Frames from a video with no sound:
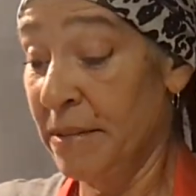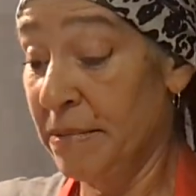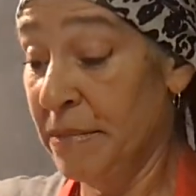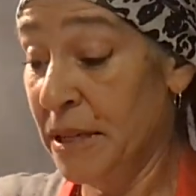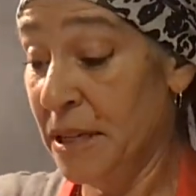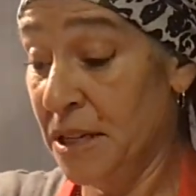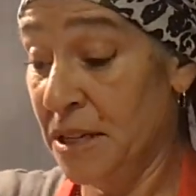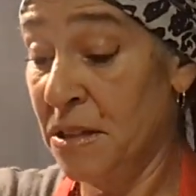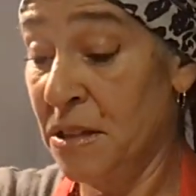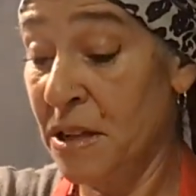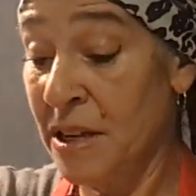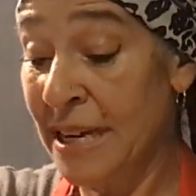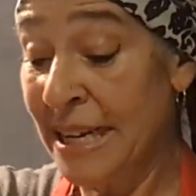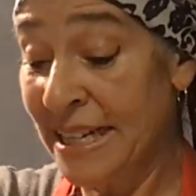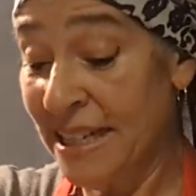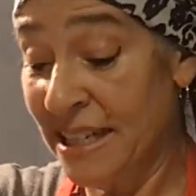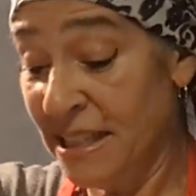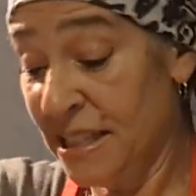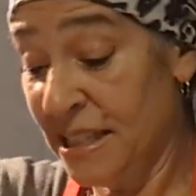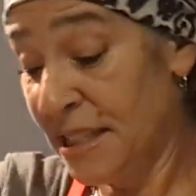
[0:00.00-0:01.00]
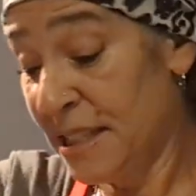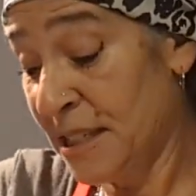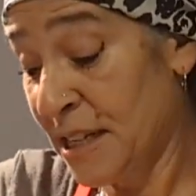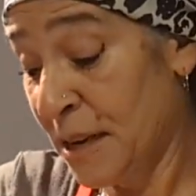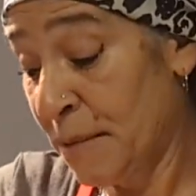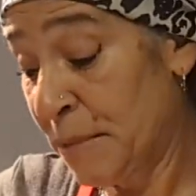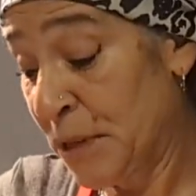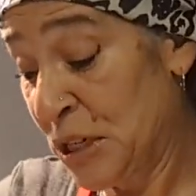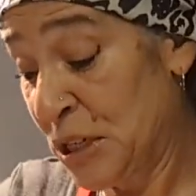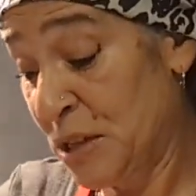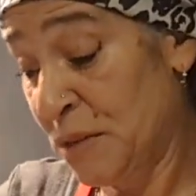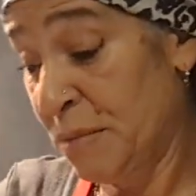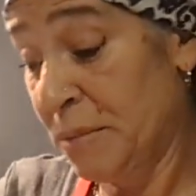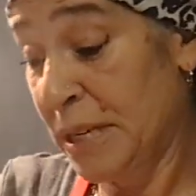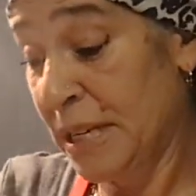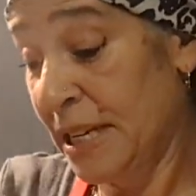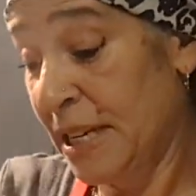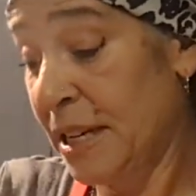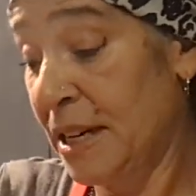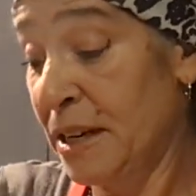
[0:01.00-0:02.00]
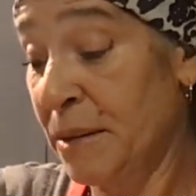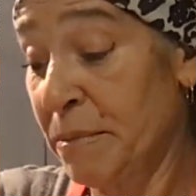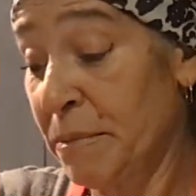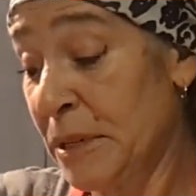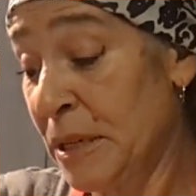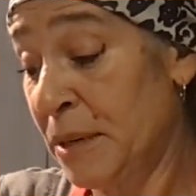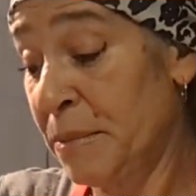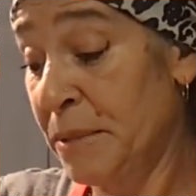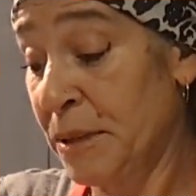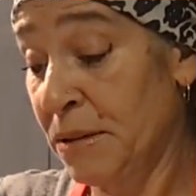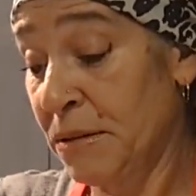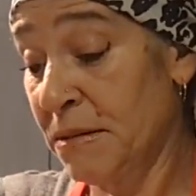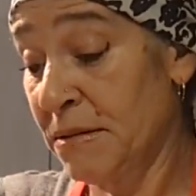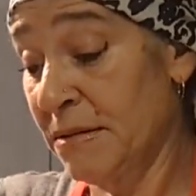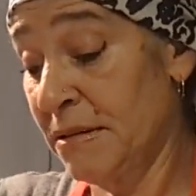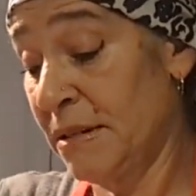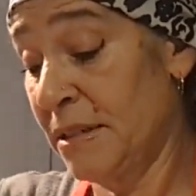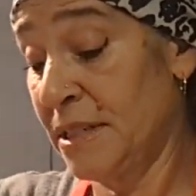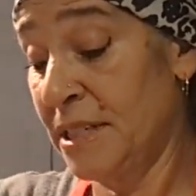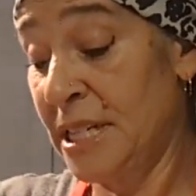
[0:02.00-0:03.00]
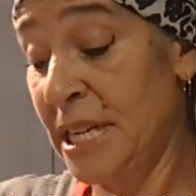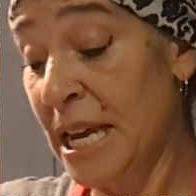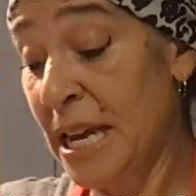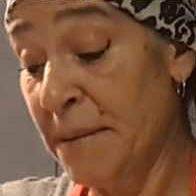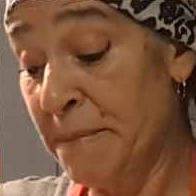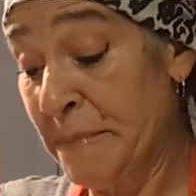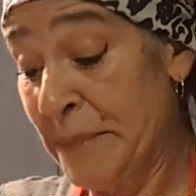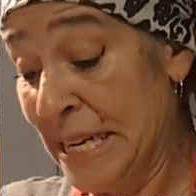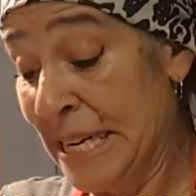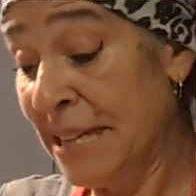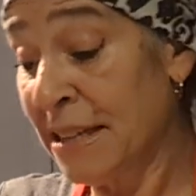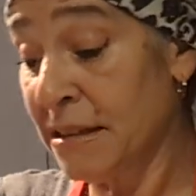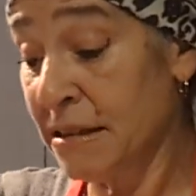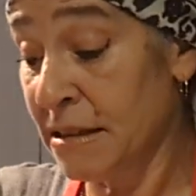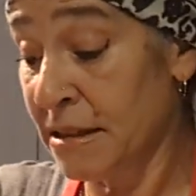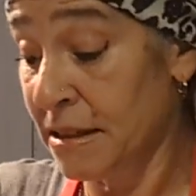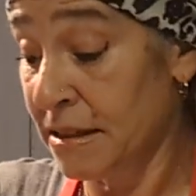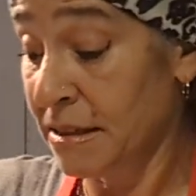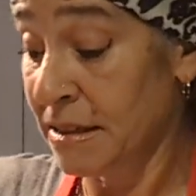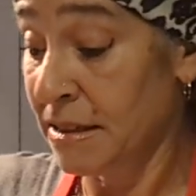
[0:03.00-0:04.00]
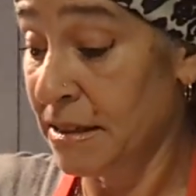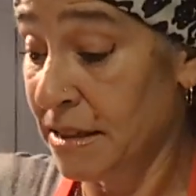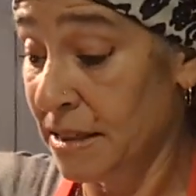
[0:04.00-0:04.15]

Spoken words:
my client is coming to pick it up in about 10 minutes.